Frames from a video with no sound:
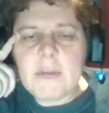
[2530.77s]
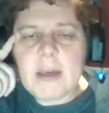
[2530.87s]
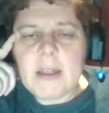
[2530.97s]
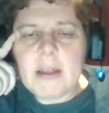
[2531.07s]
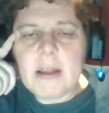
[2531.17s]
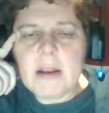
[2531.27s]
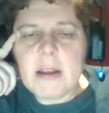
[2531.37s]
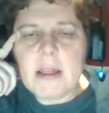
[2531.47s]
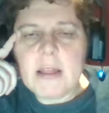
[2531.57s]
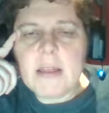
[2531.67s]
method.
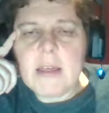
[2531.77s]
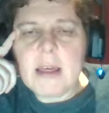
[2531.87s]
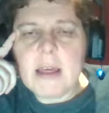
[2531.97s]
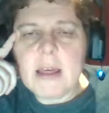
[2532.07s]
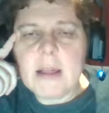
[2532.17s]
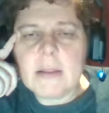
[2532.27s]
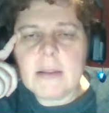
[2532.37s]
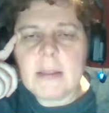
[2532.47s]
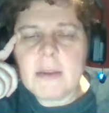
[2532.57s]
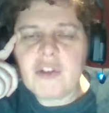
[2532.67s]
It's the
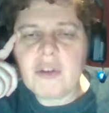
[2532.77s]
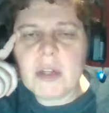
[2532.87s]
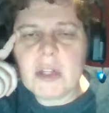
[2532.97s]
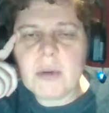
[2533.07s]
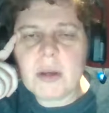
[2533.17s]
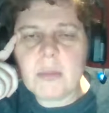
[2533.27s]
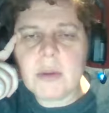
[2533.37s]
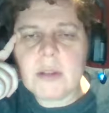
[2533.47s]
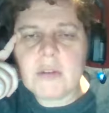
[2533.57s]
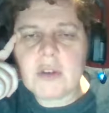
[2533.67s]
let me show it to a
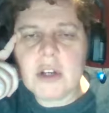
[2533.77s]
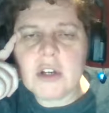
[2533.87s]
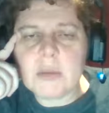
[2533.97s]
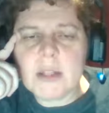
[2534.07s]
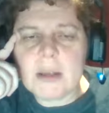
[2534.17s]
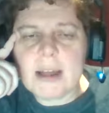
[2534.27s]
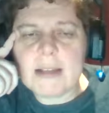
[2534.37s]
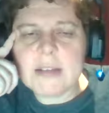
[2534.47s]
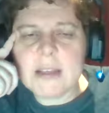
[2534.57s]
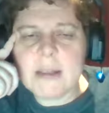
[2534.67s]
complete stranger without
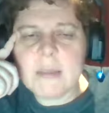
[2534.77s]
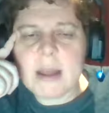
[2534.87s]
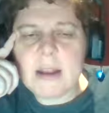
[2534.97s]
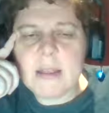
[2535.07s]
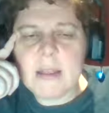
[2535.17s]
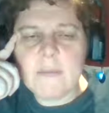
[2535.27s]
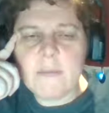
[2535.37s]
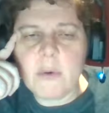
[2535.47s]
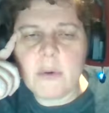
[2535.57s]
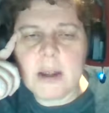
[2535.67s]
asking them anything
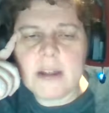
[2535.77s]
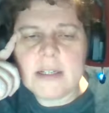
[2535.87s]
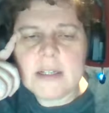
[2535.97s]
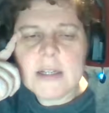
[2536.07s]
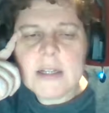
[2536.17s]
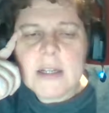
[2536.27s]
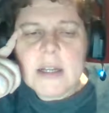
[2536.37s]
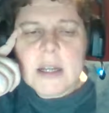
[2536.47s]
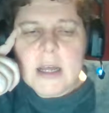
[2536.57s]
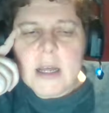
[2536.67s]
for it,
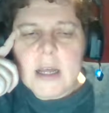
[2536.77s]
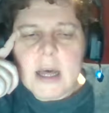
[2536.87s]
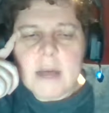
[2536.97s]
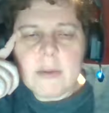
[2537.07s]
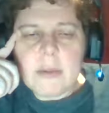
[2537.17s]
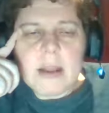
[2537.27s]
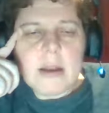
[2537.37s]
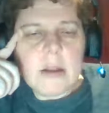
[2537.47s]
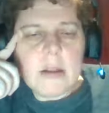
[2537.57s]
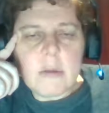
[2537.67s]
other
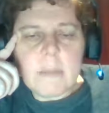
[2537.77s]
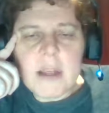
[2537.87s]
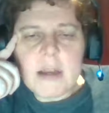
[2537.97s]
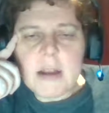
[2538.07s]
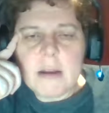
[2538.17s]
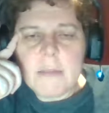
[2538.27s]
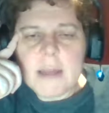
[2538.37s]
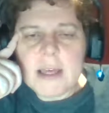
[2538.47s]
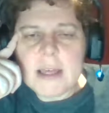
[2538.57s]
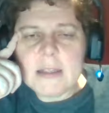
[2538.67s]
than their opinion.
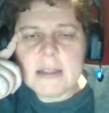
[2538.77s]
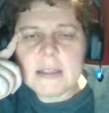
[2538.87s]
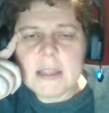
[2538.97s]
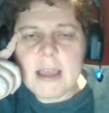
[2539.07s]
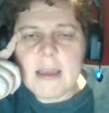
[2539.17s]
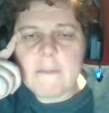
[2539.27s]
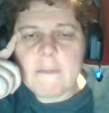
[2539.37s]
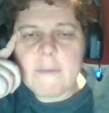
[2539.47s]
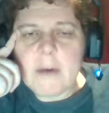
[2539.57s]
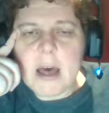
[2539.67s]
Because if
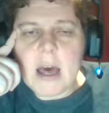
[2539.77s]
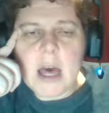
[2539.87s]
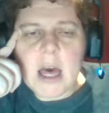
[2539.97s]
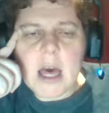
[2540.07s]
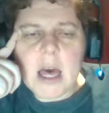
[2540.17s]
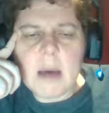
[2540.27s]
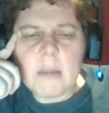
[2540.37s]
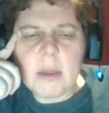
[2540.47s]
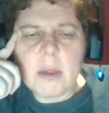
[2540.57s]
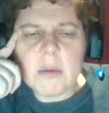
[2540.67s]

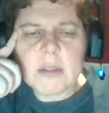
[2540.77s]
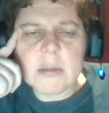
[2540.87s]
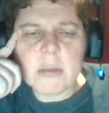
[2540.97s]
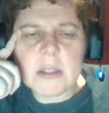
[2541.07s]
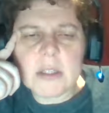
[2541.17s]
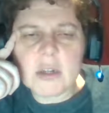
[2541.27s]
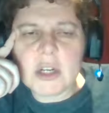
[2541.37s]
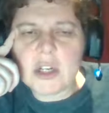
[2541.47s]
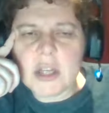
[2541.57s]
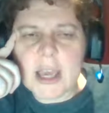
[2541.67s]
you as a complete
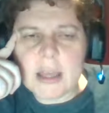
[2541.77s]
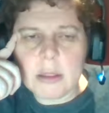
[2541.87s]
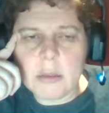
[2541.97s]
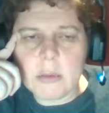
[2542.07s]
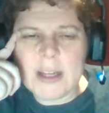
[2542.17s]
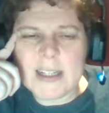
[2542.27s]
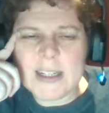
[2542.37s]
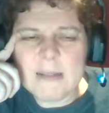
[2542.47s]
stranger can't get through it,